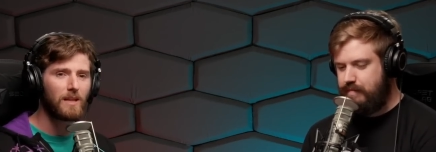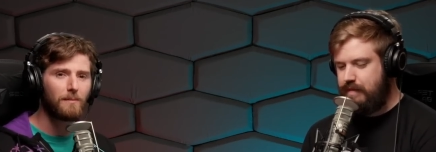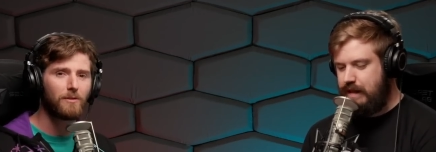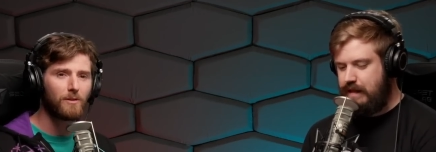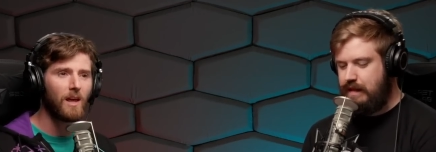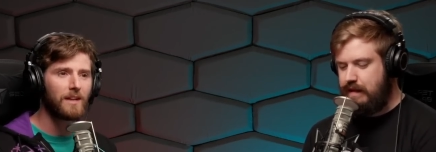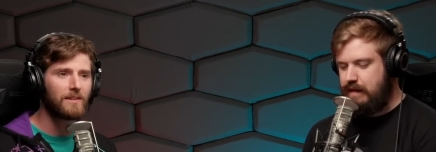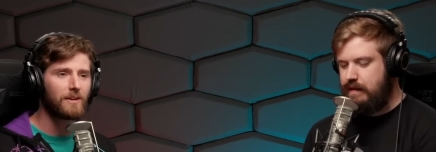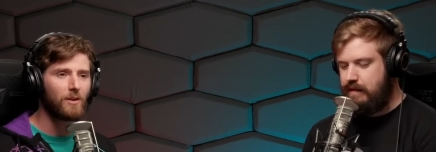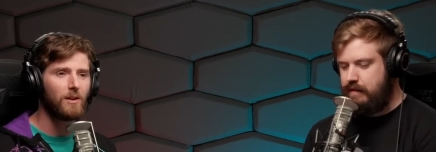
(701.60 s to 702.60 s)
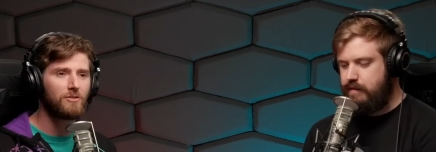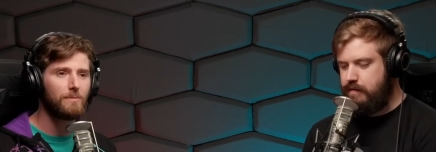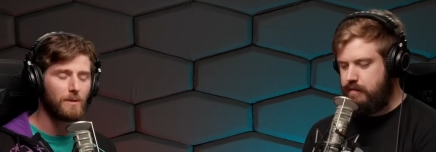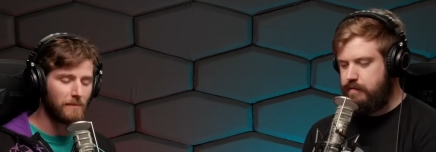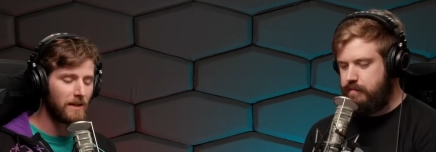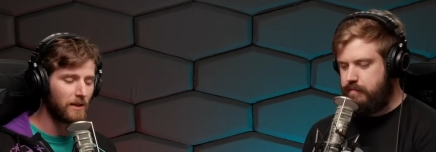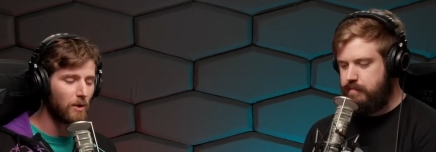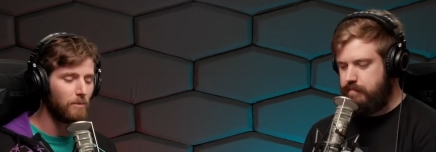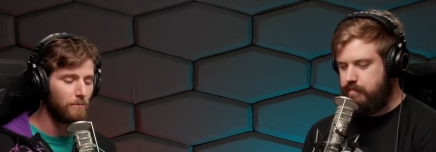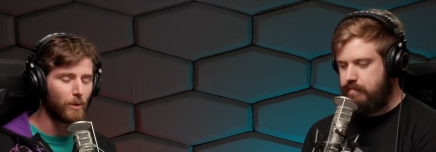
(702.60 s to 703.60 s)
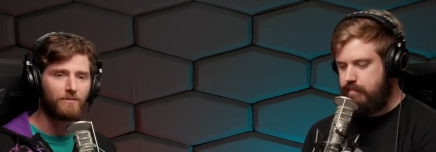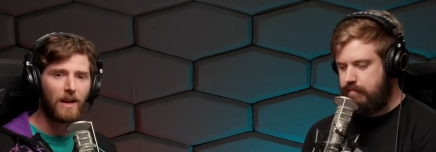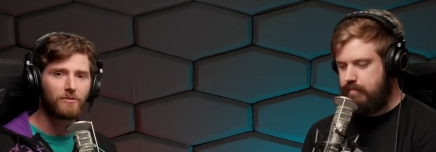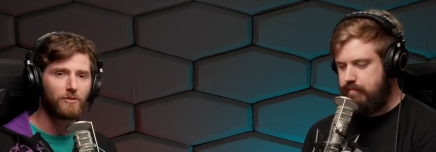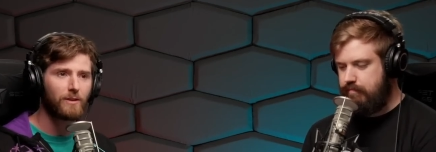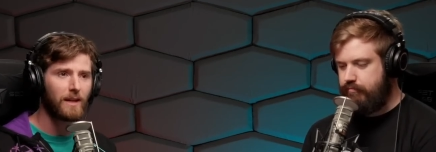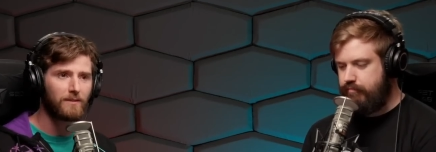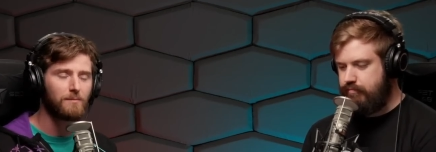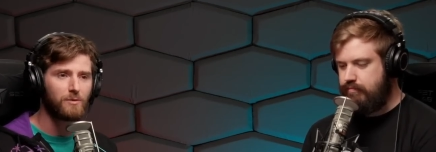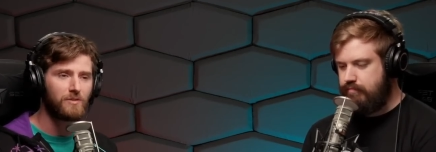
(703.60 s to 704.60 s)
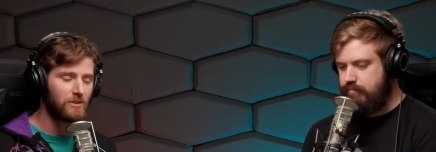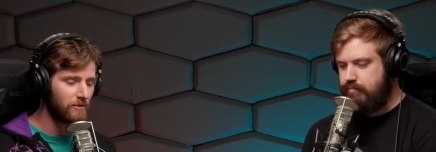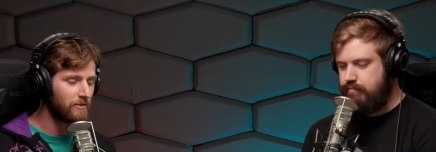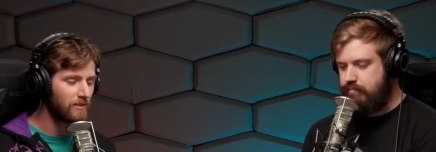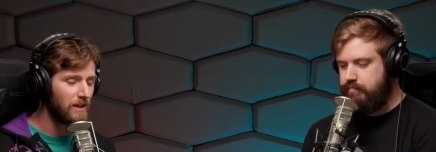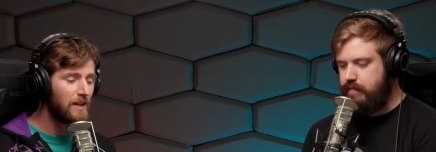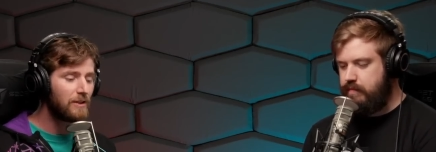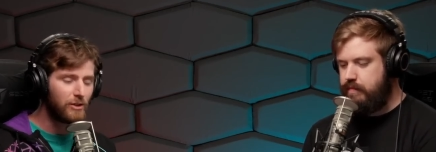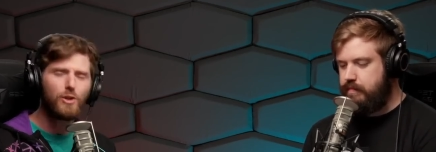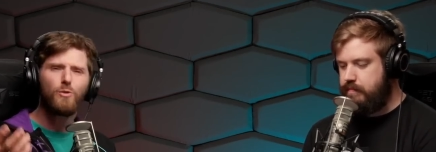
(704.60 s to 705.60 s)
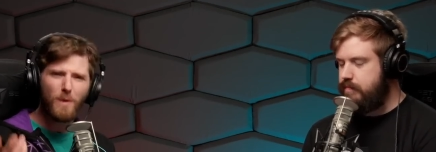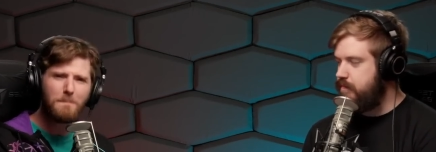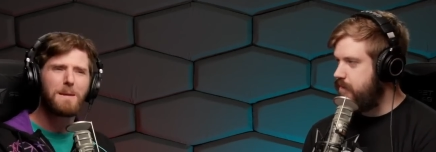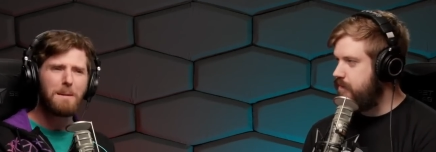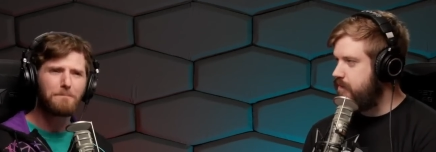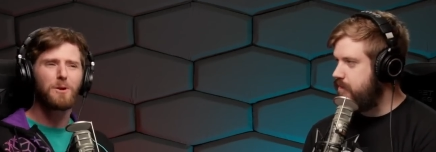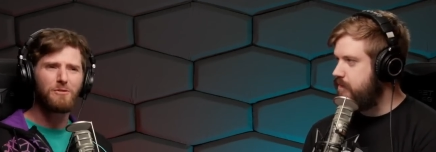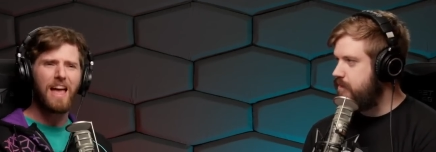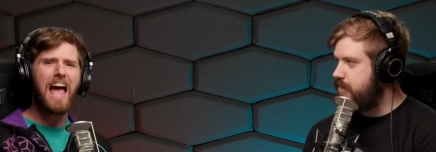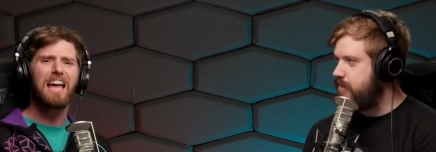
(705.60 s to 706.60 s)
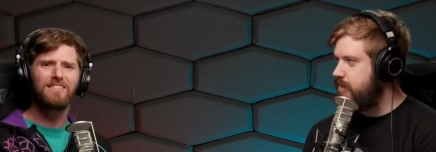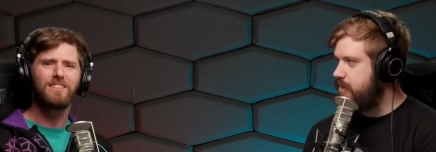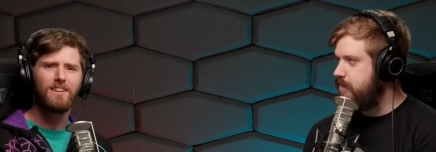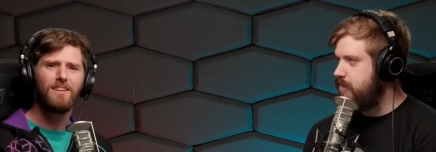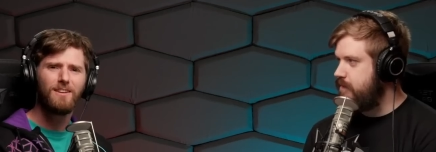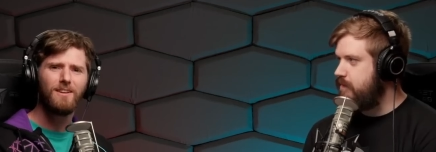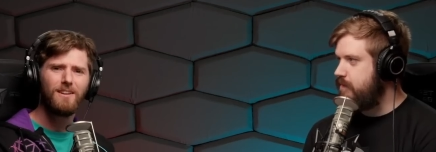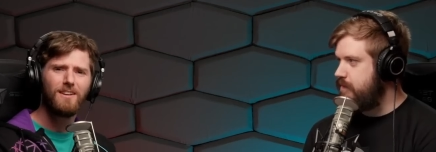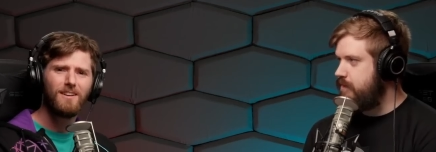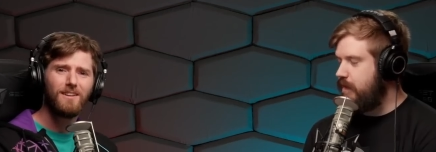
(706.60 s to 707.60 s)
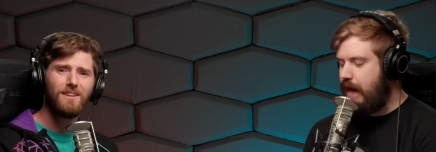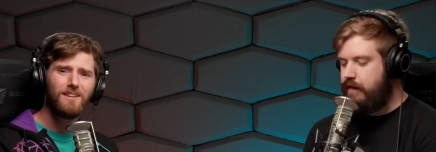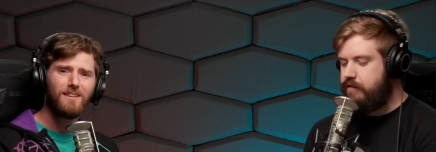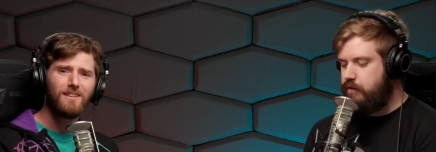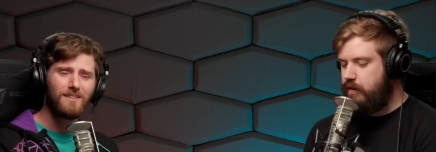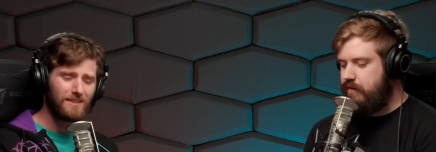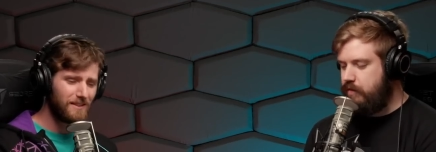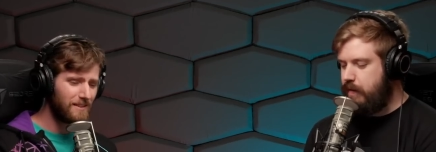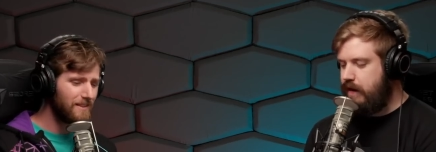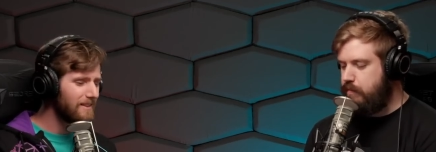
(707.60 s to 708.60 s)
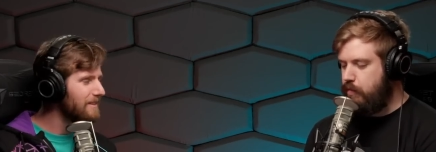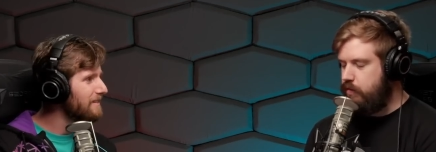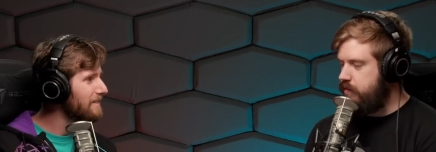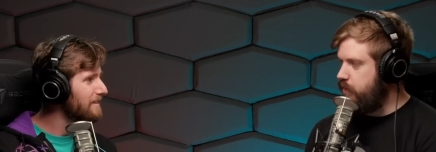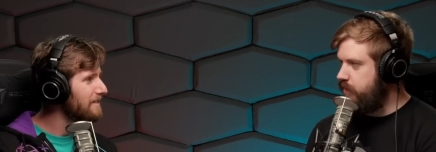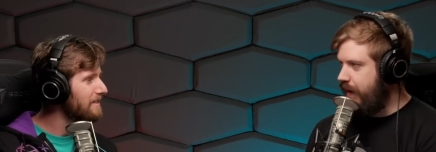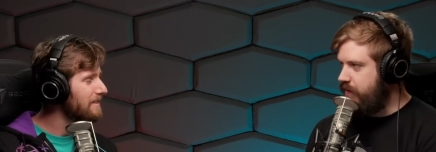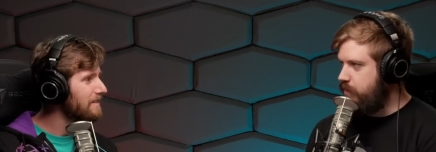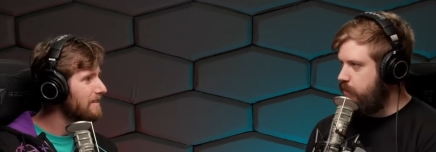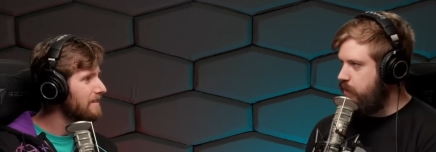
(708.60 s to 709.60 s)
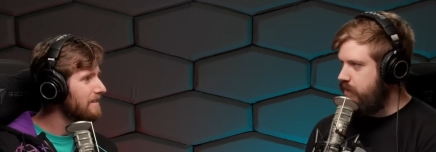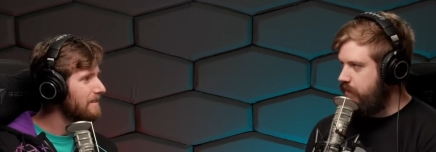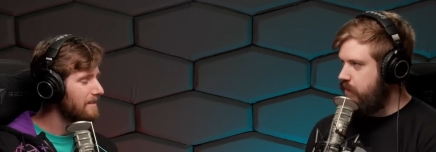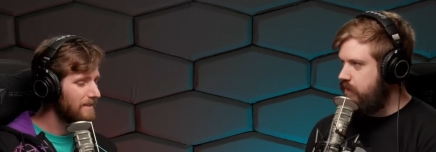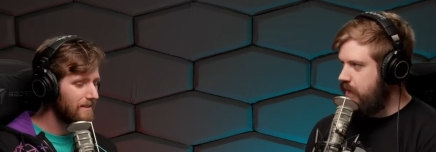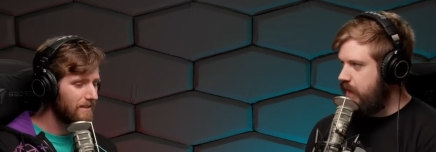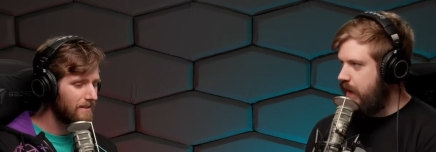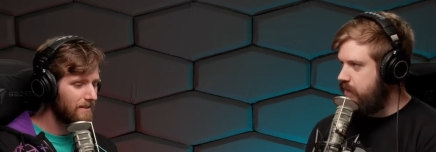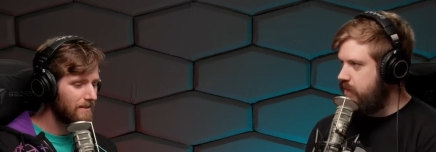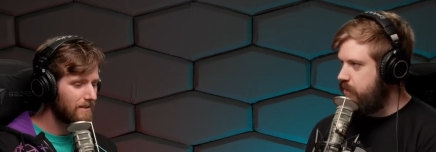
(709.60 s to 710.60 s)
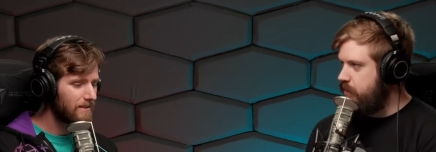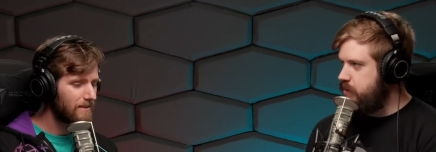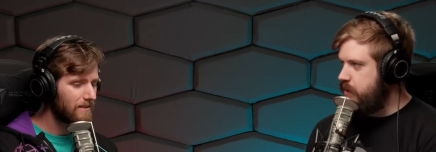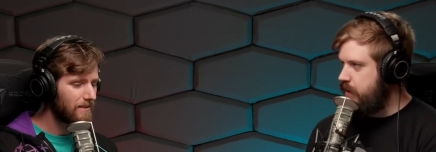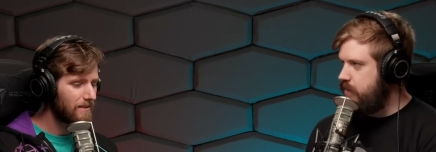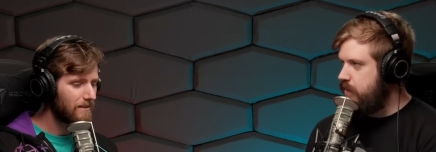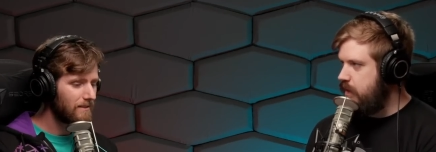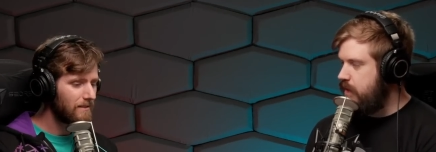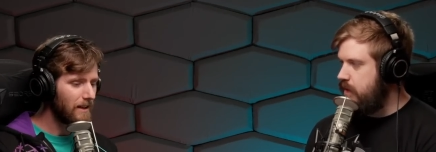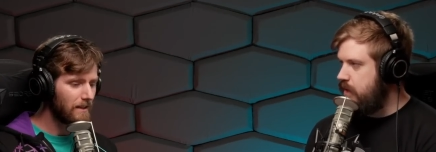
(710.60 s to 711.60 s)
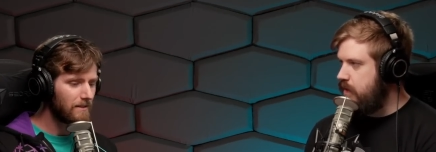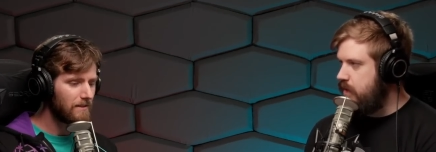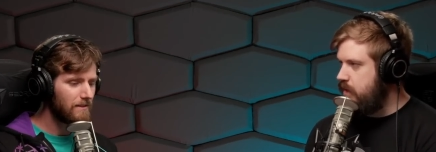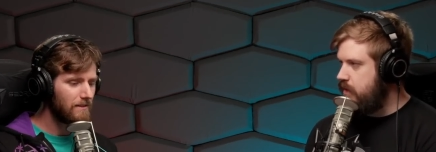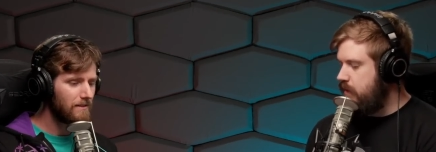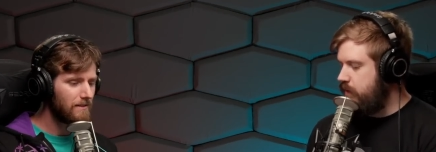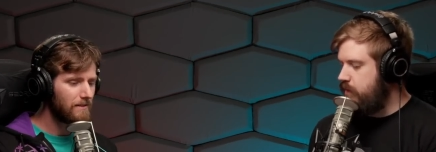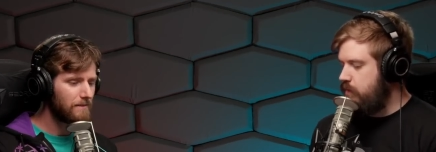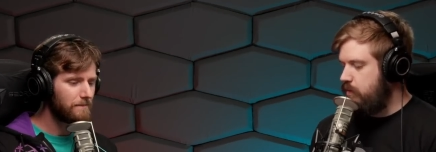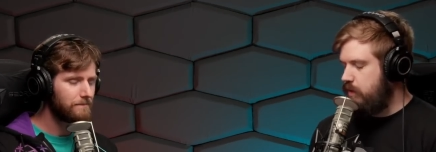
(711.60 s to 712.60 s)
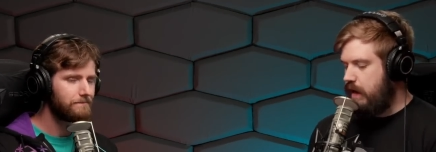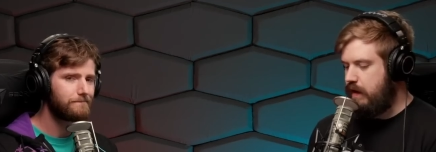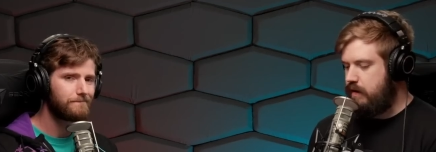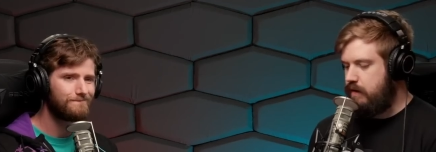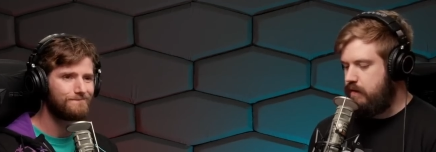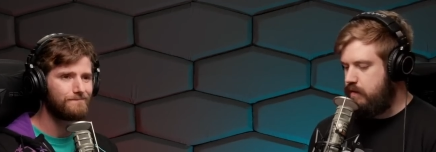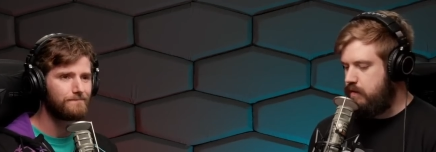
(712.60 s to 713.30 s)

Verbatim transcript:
Speaker 1: underlying technology but made it go more faster and had some new features? Do you remember that?
Speaker 2: I also don't even mind multiple decimal points. Have you seen that in some versioning? Yeah. They'll do like mm-hmm.